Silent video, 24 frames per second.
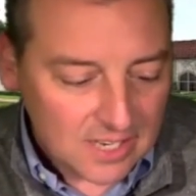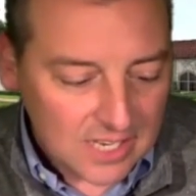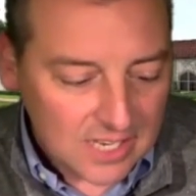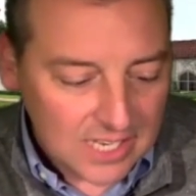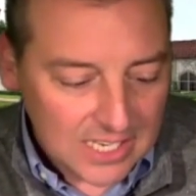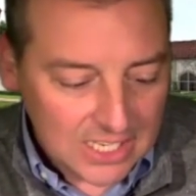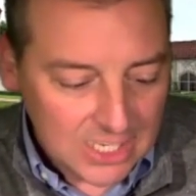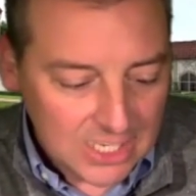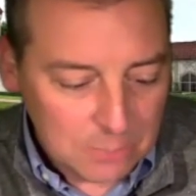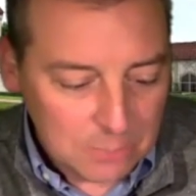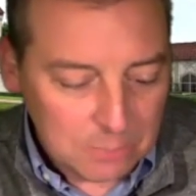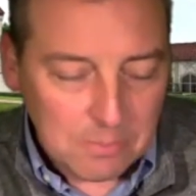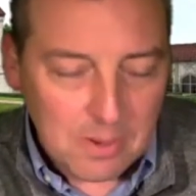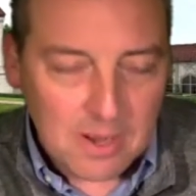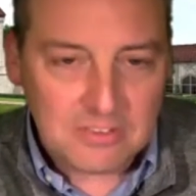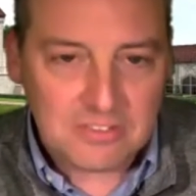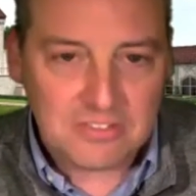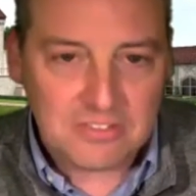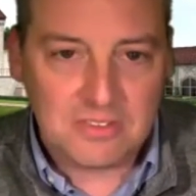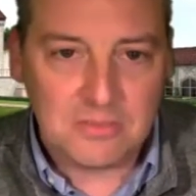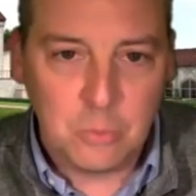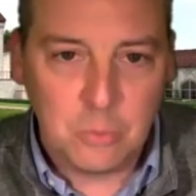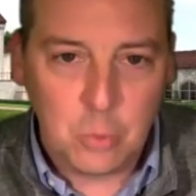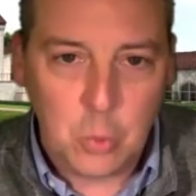you
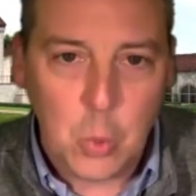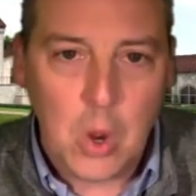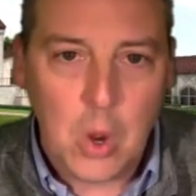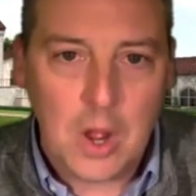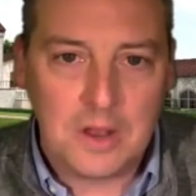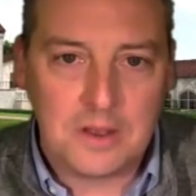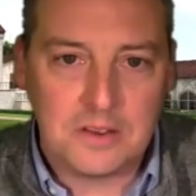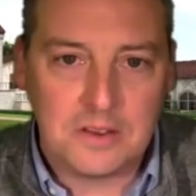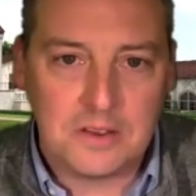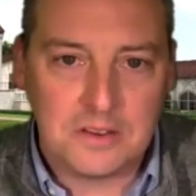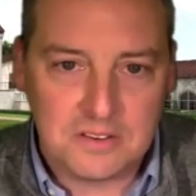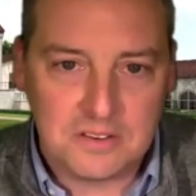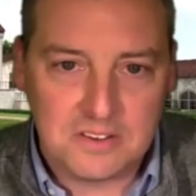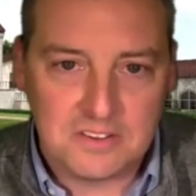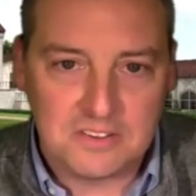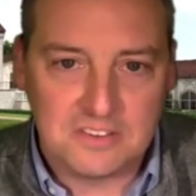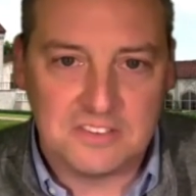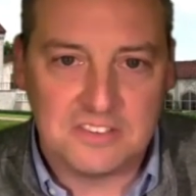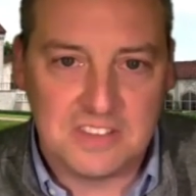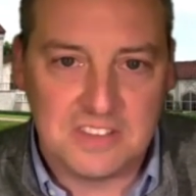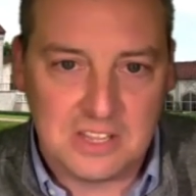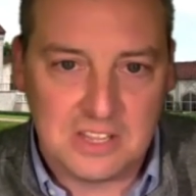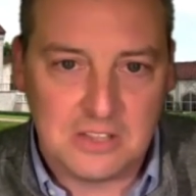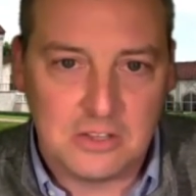must want to
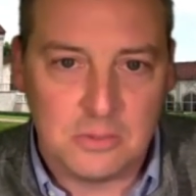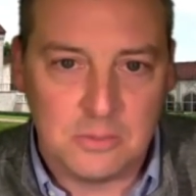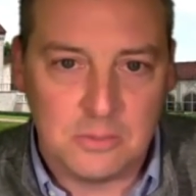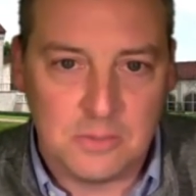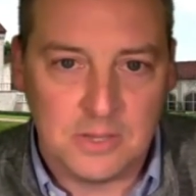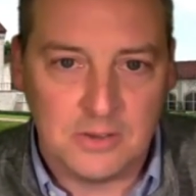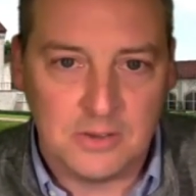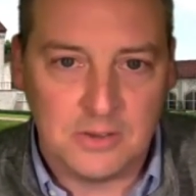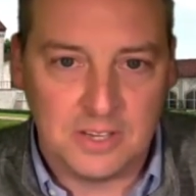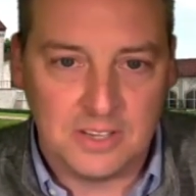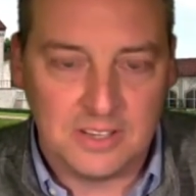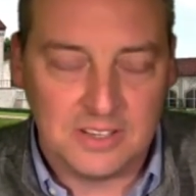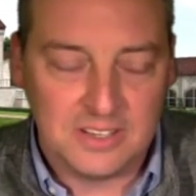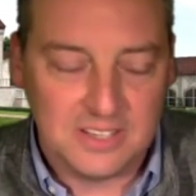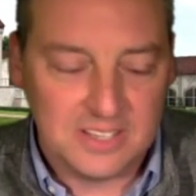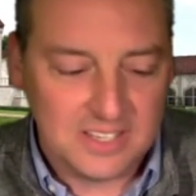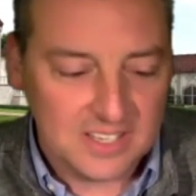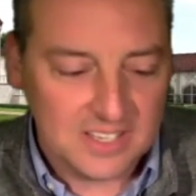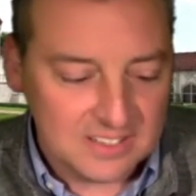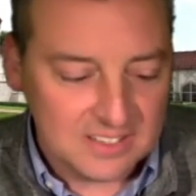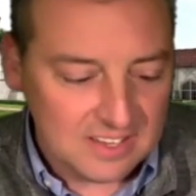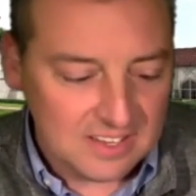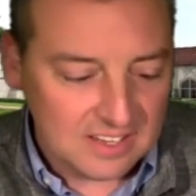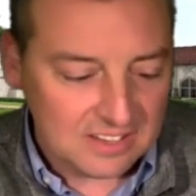seek humility.
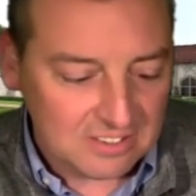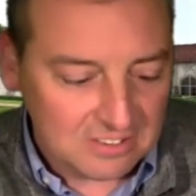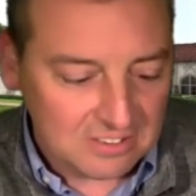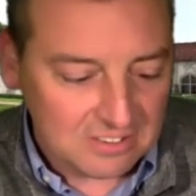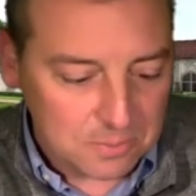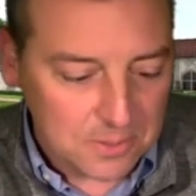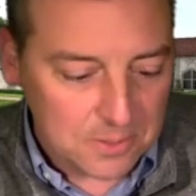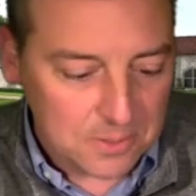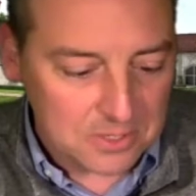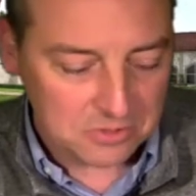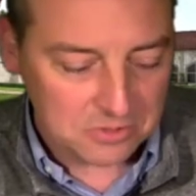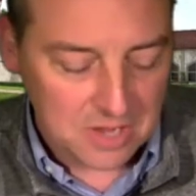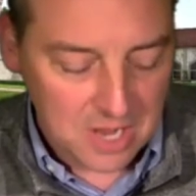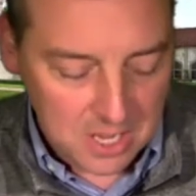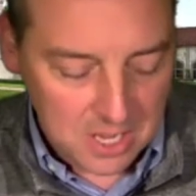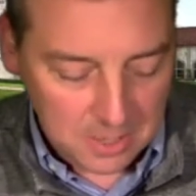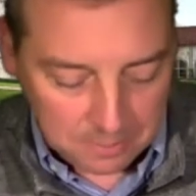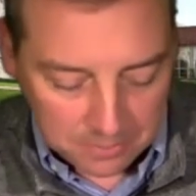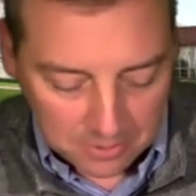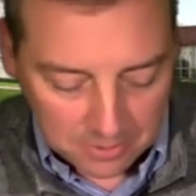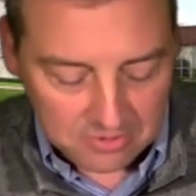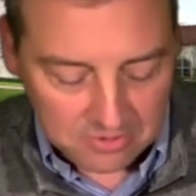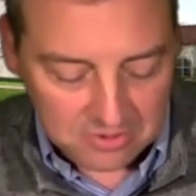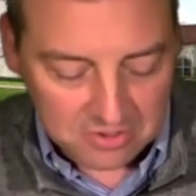It takes a special kind of
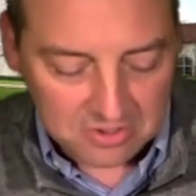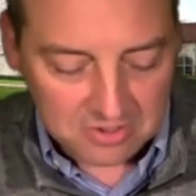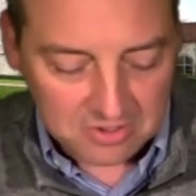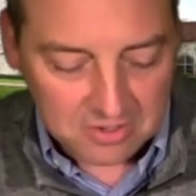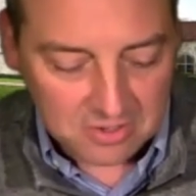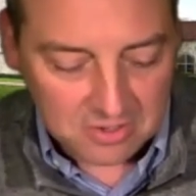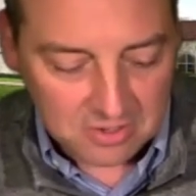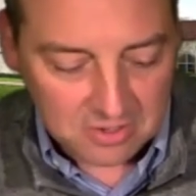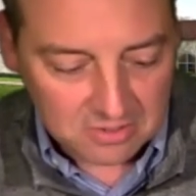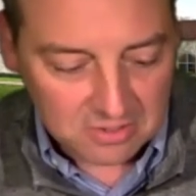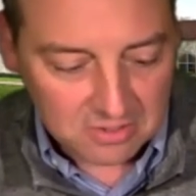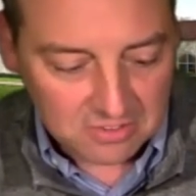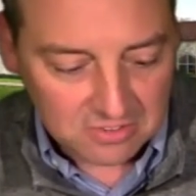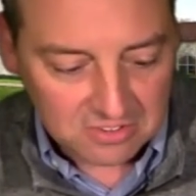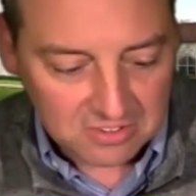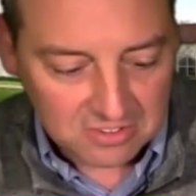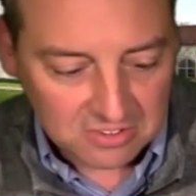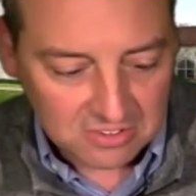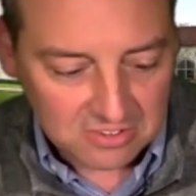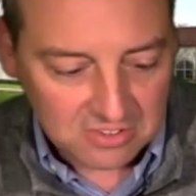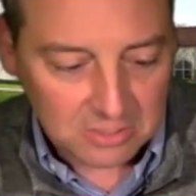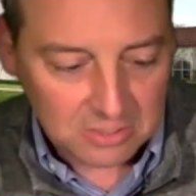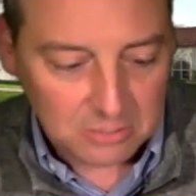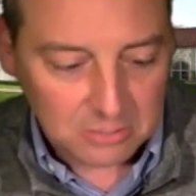person to
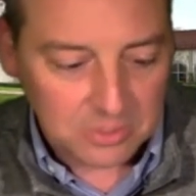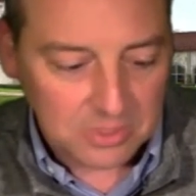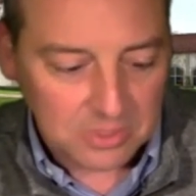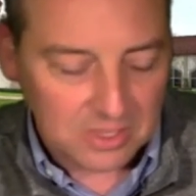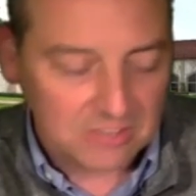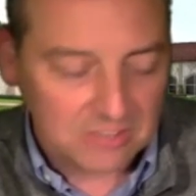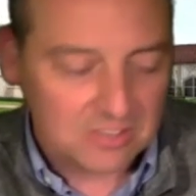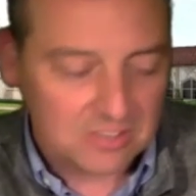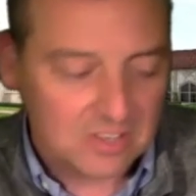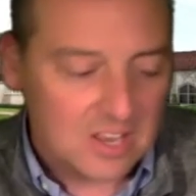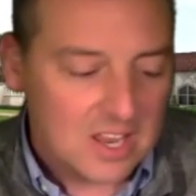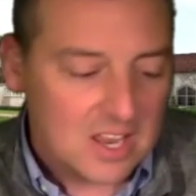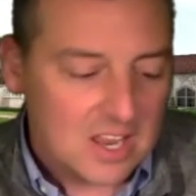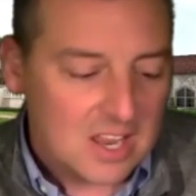succeed with us.